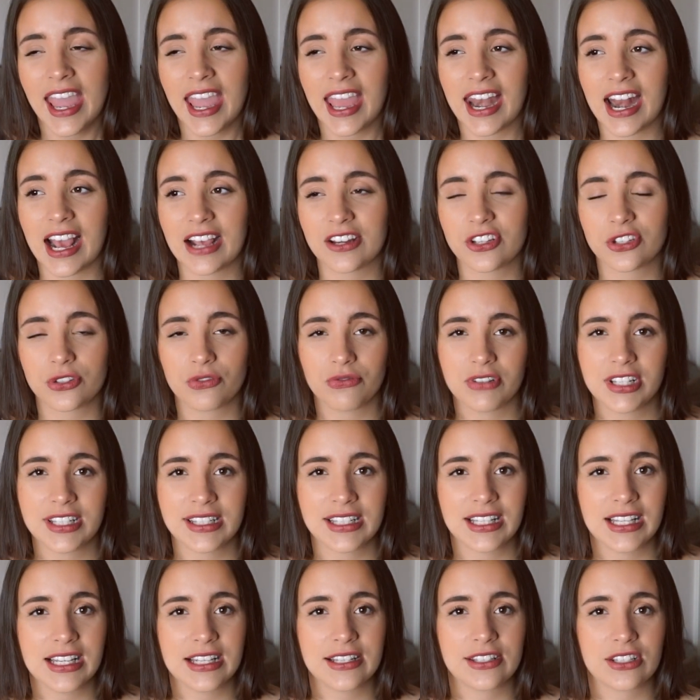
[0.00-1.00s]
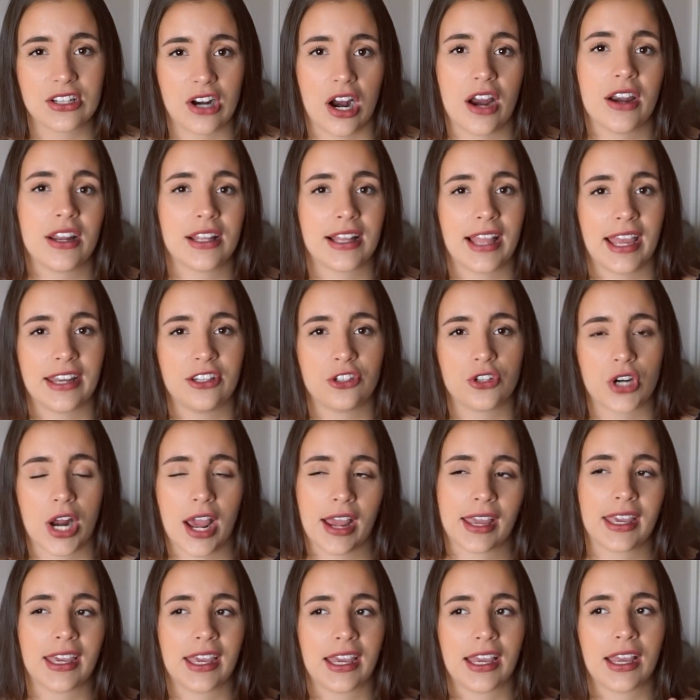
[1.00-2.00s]
And I just recently started like
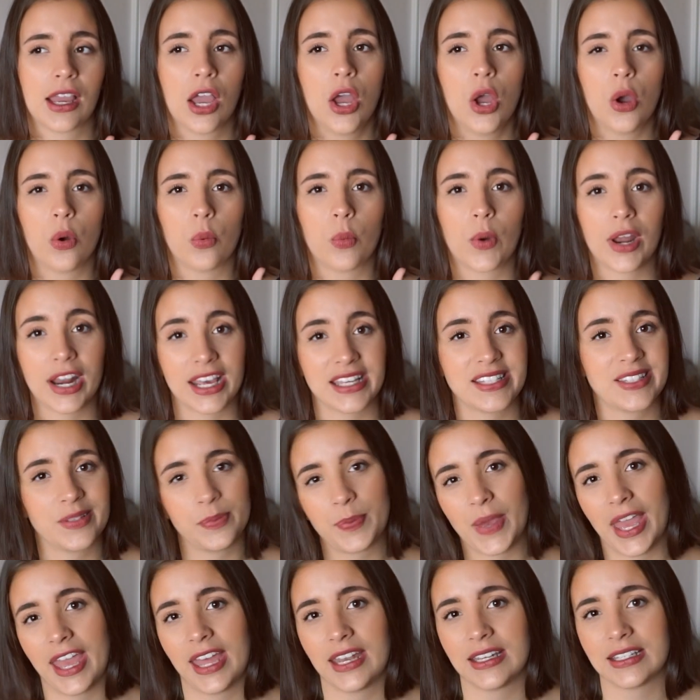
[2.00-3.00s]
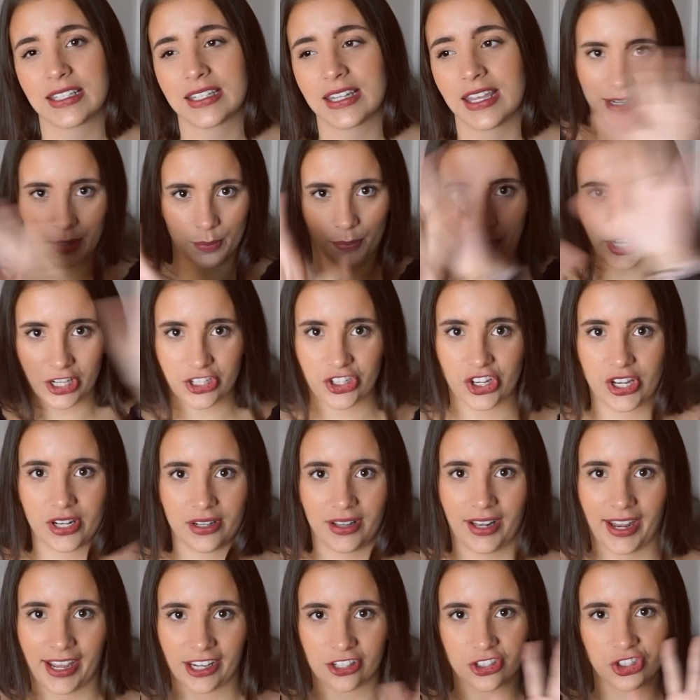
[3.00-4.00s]
tracking what I spend in a budget
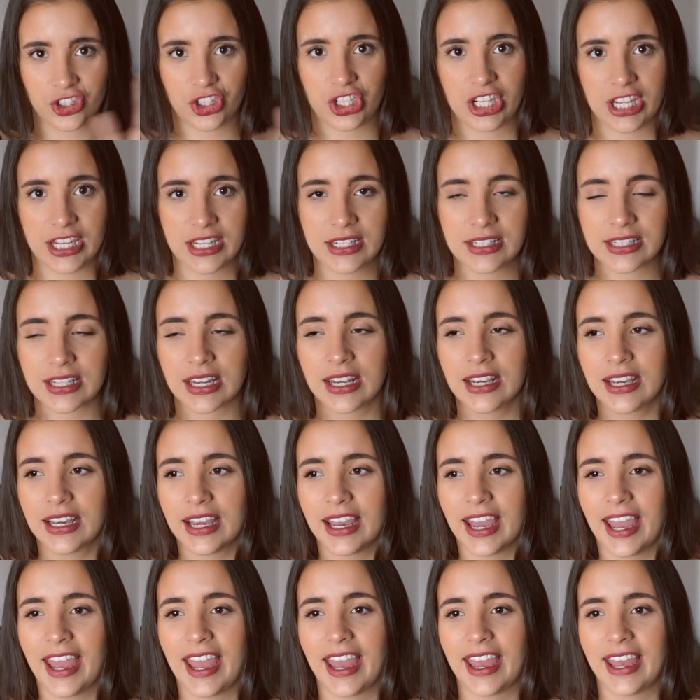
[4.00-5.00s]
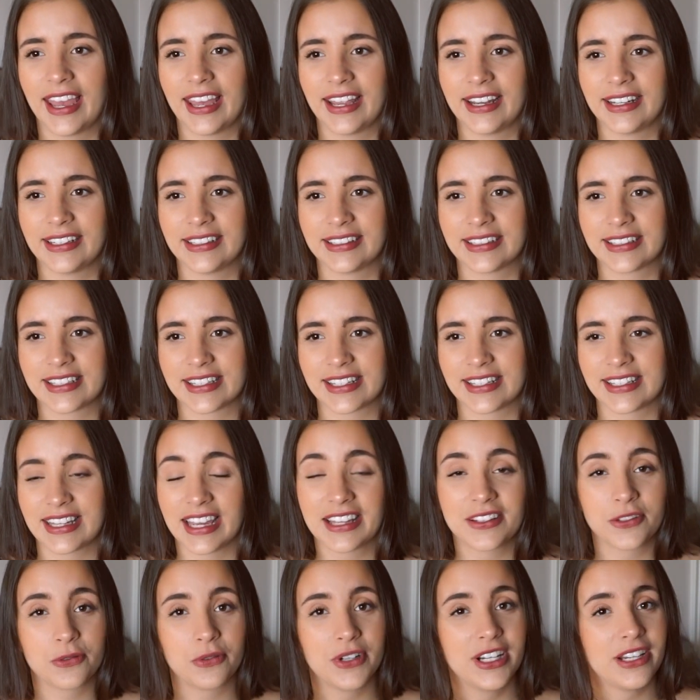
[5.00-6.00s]
like sheet, and
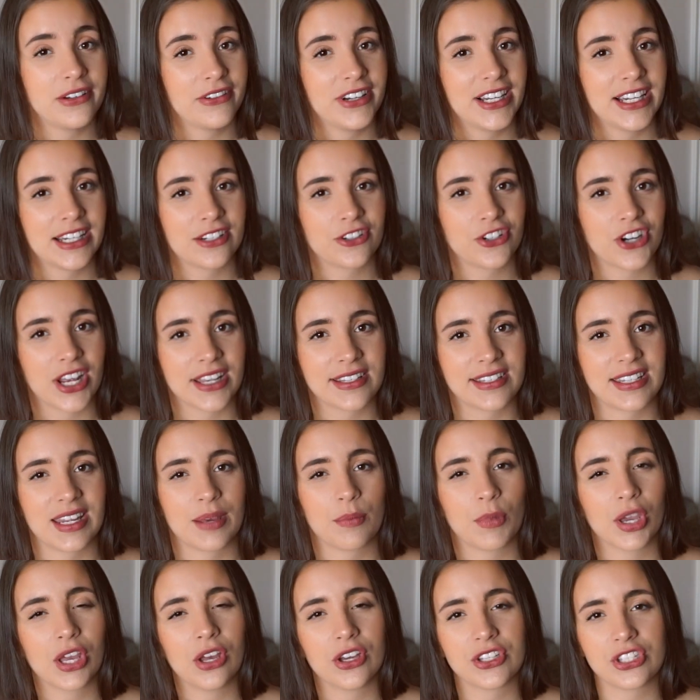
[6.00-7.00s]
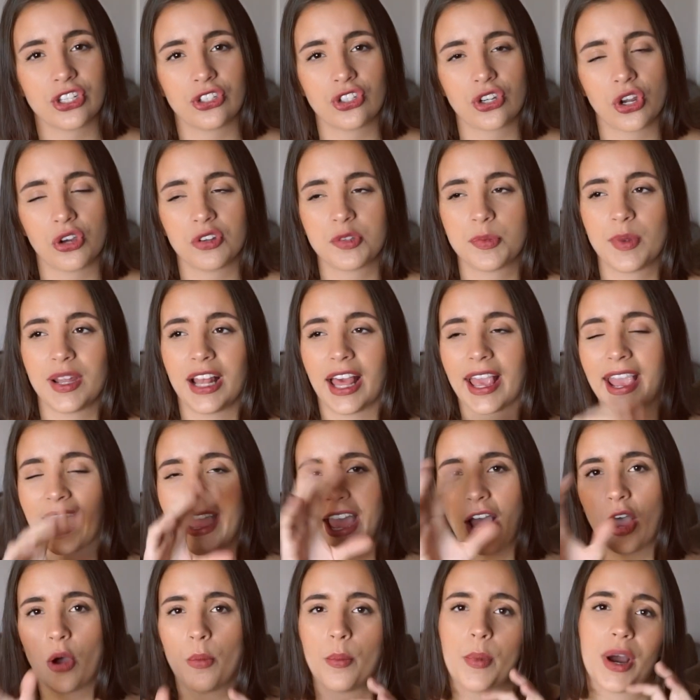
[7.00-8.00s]
that's really interesting because it shows me like
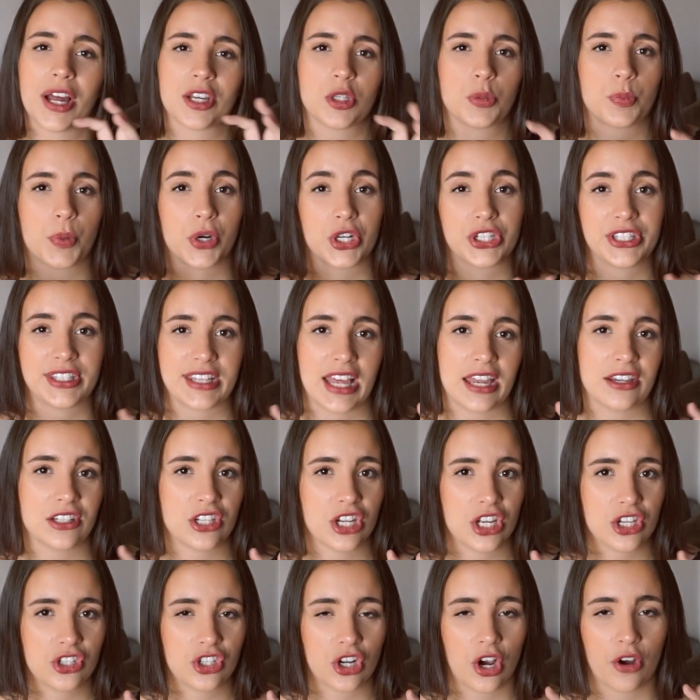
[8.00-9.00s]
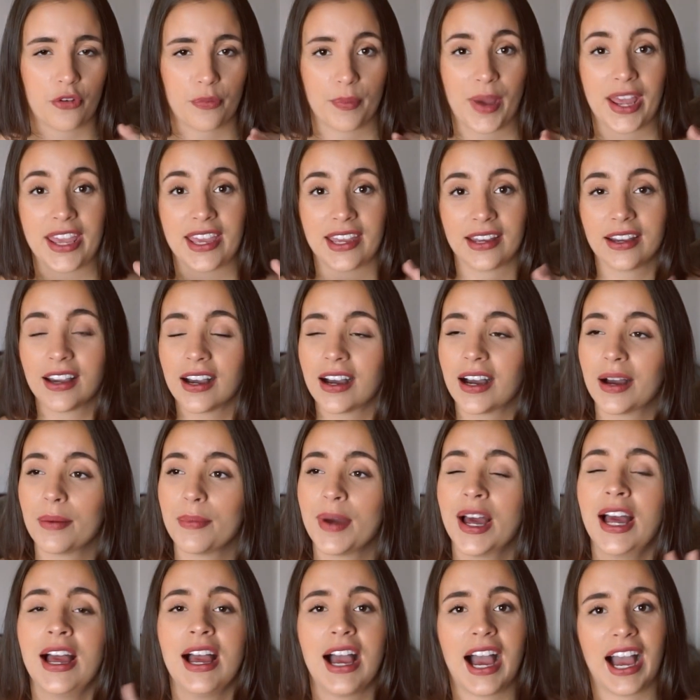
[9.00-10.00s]
how much percentage of my income
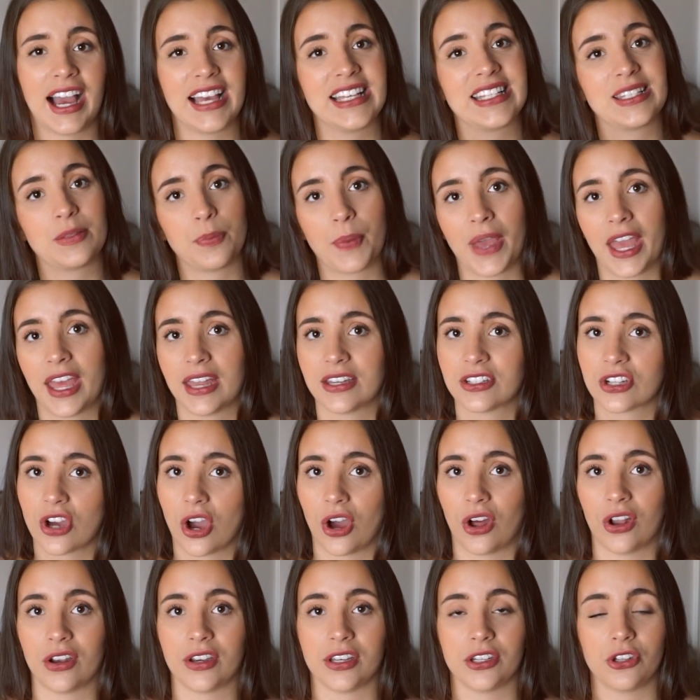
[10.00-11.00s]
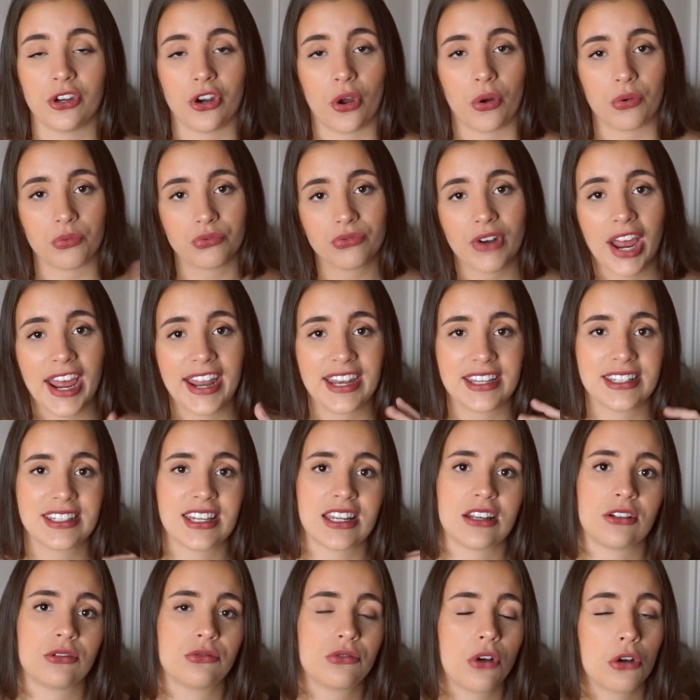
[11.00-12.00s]
I spend on, you know, rent
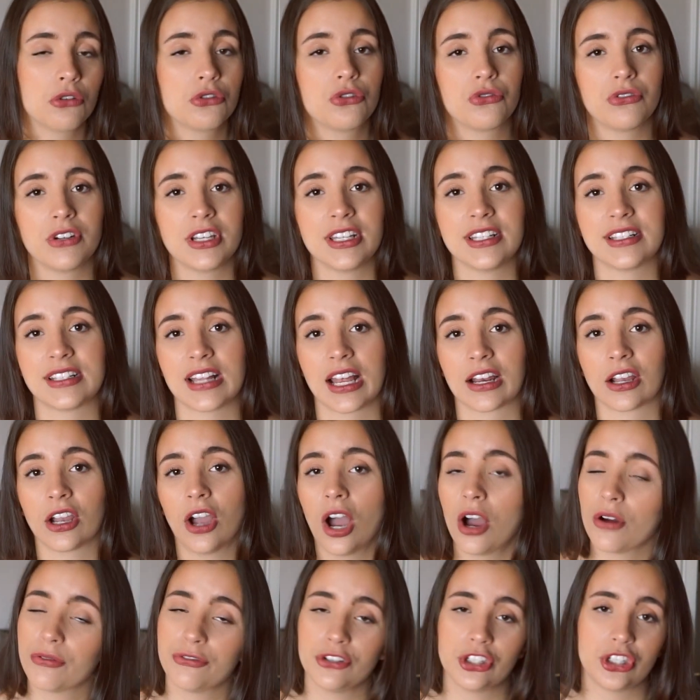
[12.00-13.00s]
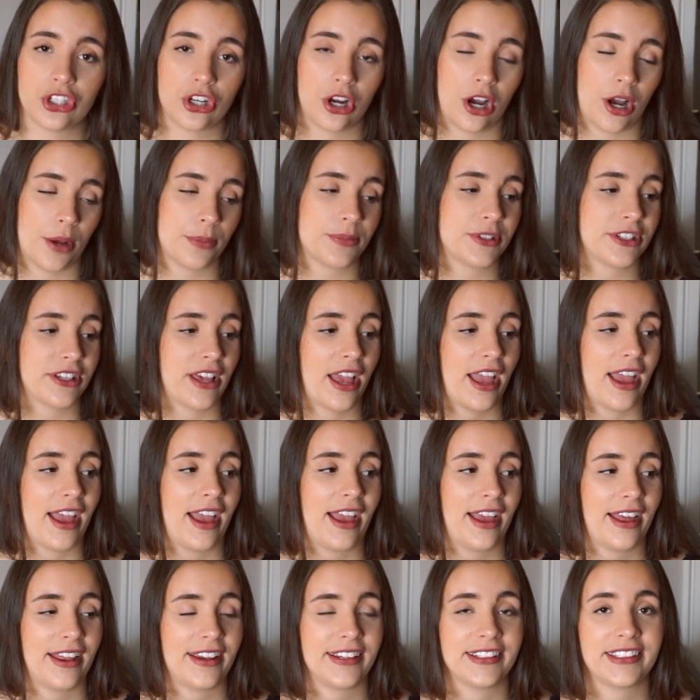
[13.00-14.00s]
and groceries and coffee shops.
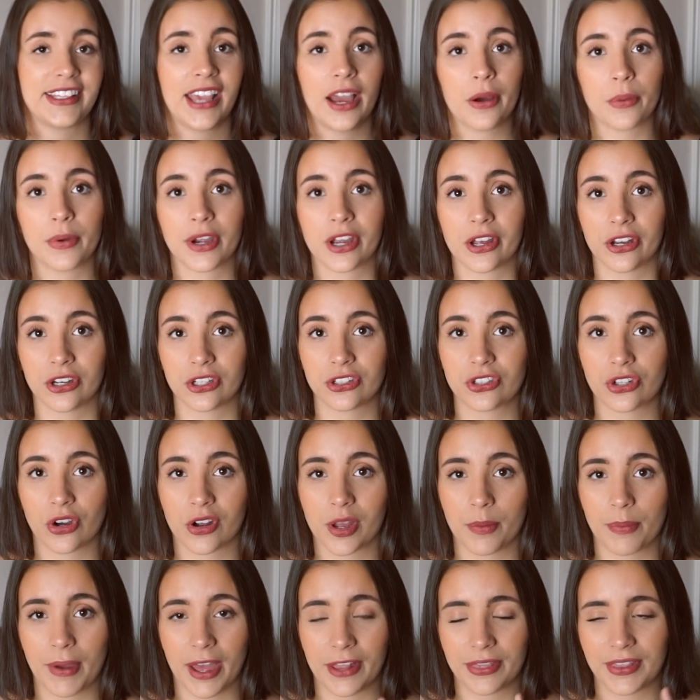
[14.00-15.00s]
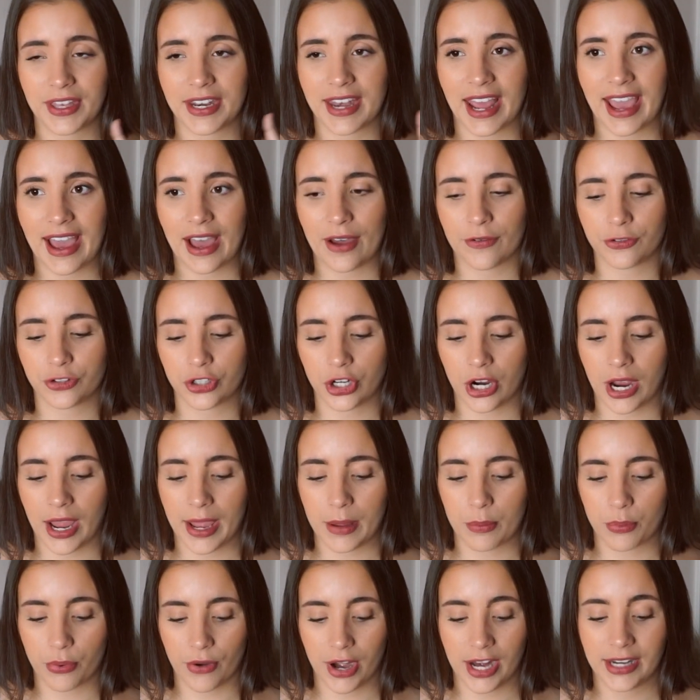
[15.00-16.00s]
And yeah, we're gonna talk about that after
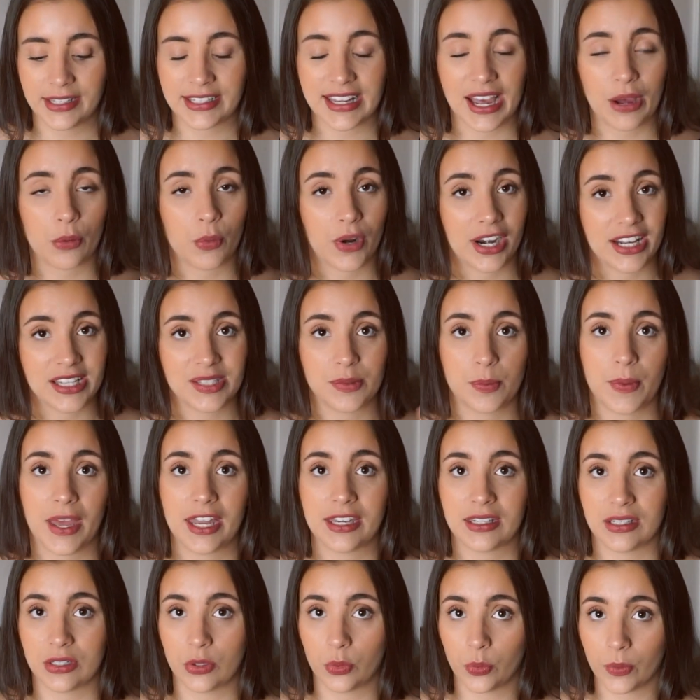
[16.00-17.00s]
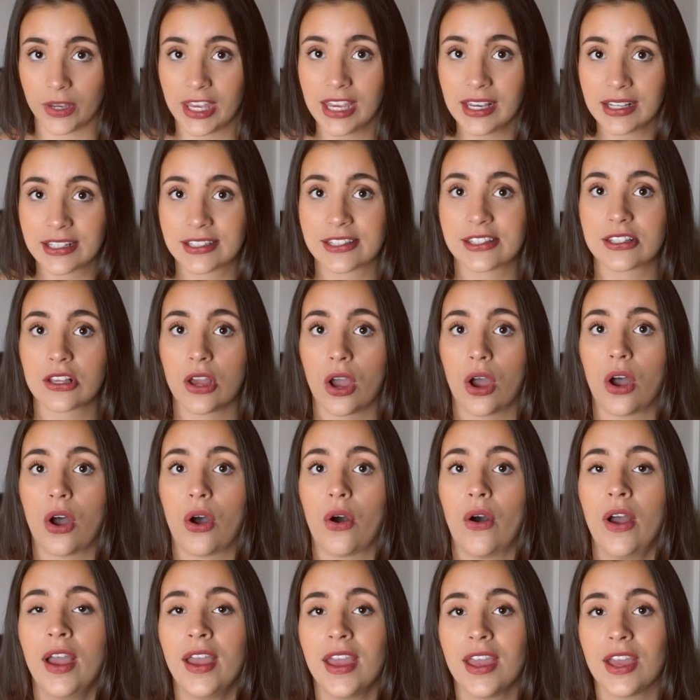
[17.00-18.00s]
I break down what I spend in a week.
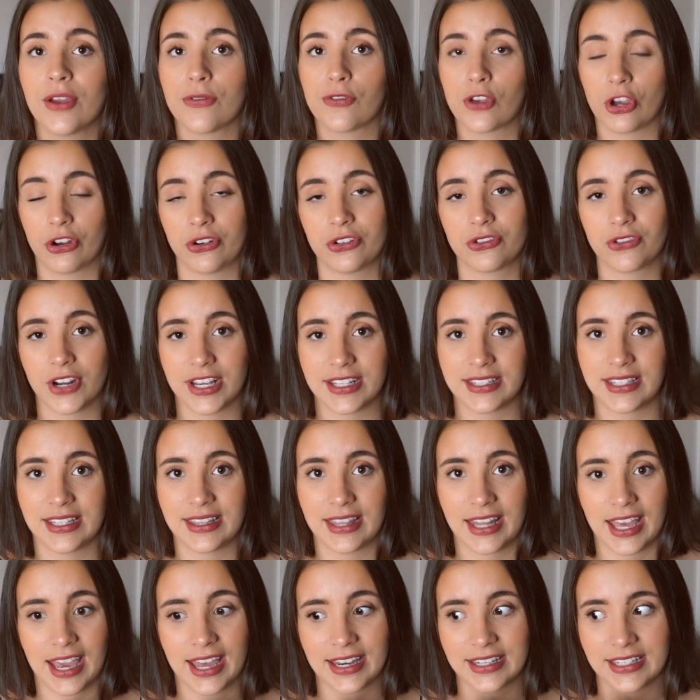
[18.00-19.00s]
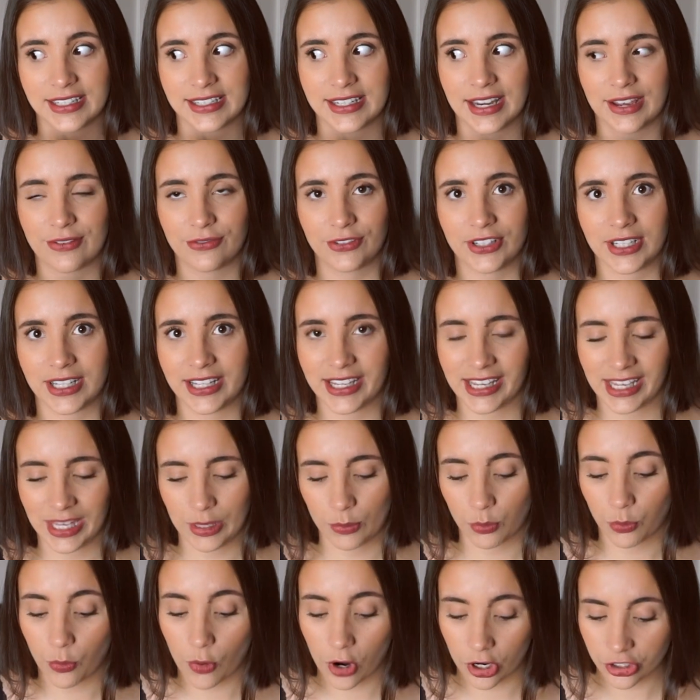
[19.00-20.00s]
So if you're interested in that, definitely
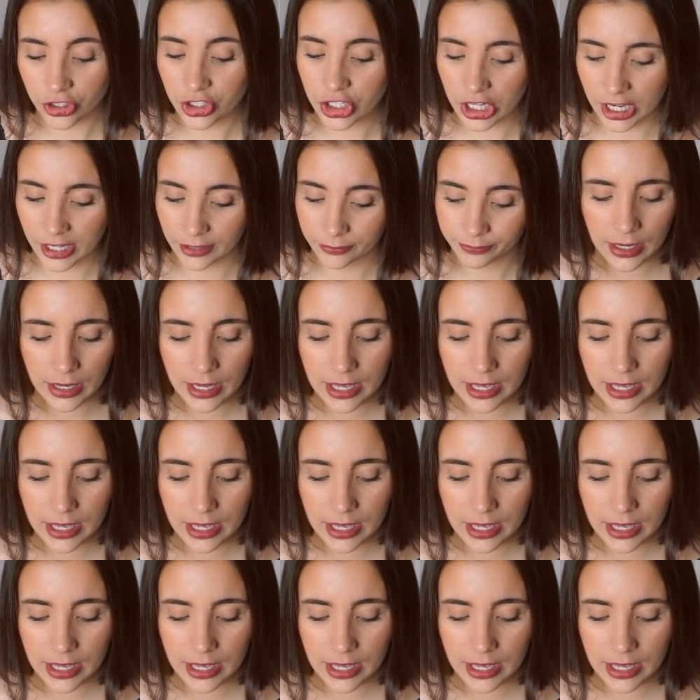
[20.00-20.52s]
keep watching.